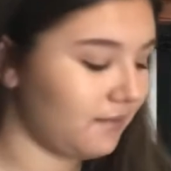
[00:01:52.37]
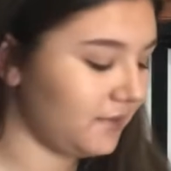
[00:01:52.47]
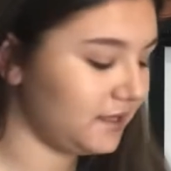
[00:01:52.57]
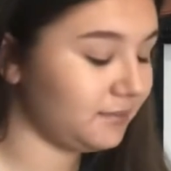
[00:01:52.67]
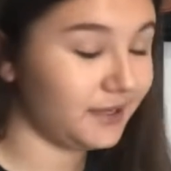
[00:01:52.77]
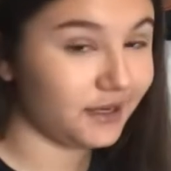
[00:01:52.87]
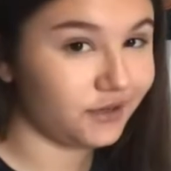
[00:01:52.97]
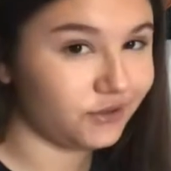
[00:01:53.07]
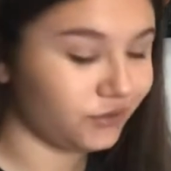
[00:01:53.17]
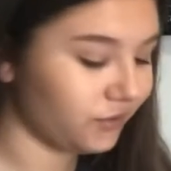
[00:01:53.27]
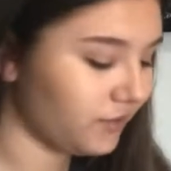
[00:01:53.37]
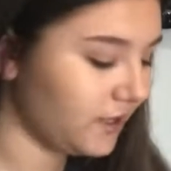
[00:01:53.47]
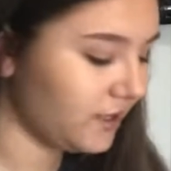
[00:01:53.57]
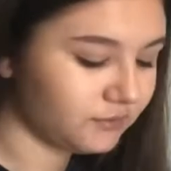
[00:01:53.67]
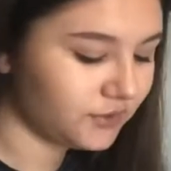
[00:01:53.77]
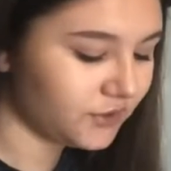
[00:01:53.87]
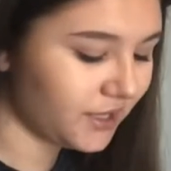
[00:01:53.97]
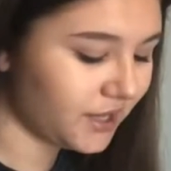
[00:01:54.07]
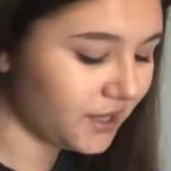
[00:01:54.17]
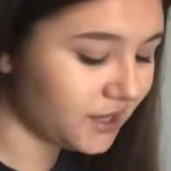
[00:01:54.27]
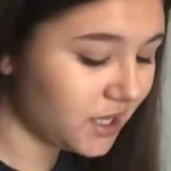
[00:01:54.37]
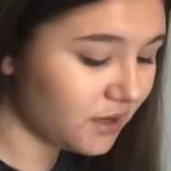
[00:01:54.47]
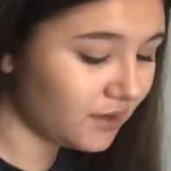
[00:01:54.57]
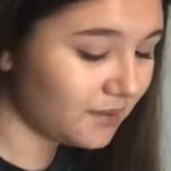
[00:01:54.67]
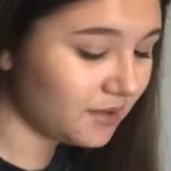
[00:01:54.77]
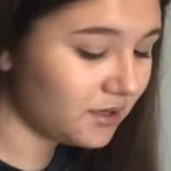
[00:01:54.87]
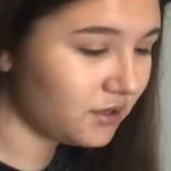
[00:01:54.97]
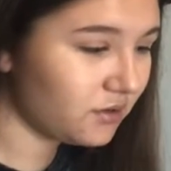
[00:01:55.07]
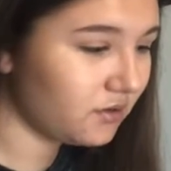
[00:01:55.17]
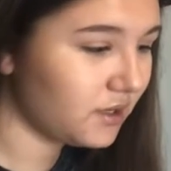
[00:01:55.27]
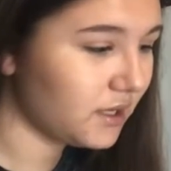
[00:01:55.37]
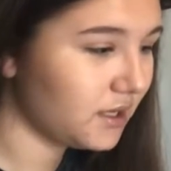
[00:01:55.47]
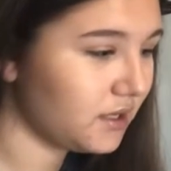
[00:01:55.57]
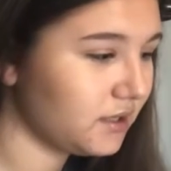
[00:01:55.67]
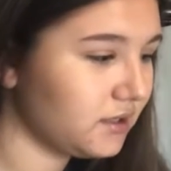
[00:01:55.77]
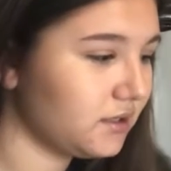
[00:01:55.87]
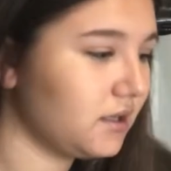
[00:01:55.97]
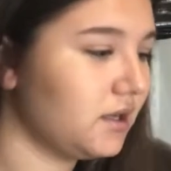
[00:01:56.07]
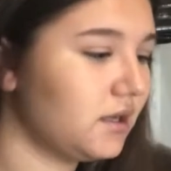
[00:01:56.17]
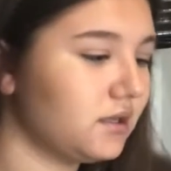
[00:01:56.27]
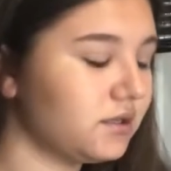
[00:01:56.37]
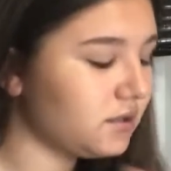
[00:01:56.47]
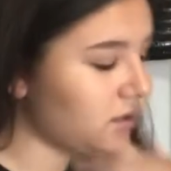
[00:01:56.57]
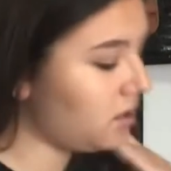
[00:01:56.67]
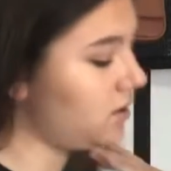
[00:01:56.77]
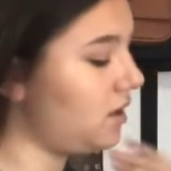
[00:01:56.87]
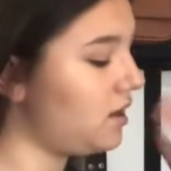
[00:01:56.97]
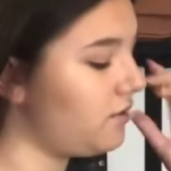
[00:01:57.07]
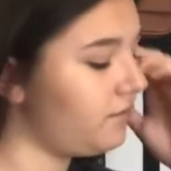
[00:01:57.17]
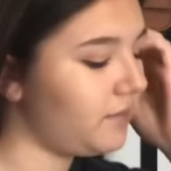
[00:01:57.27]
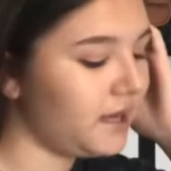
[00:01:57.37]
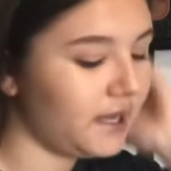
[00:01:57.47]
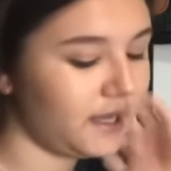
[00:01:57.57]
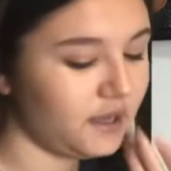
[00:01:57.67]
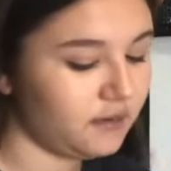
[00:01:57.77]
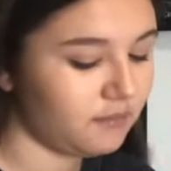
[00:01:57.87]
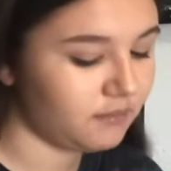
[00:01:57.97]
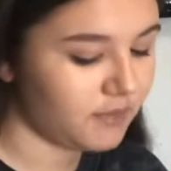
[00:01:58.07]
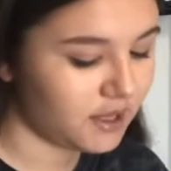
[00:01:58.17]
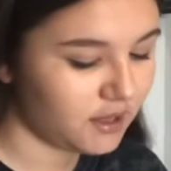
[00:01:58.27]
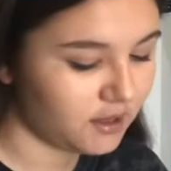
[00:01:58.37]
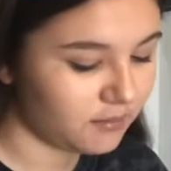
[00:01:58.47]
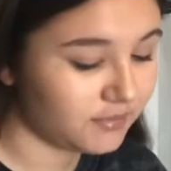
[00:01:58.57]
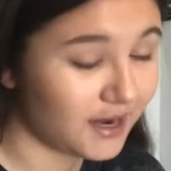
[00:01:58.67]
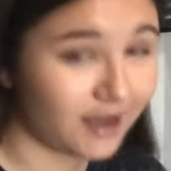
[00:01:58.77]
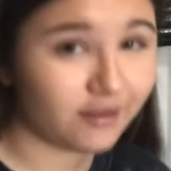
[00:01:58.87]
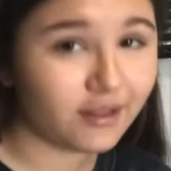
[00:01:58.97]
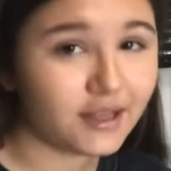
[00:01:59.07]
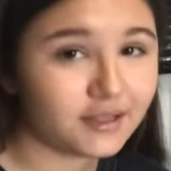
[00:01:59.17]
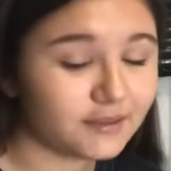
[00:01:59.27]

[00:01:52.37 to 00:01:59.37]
these beaded jewelry. So I think what I'm gonna do is start off by making a necklace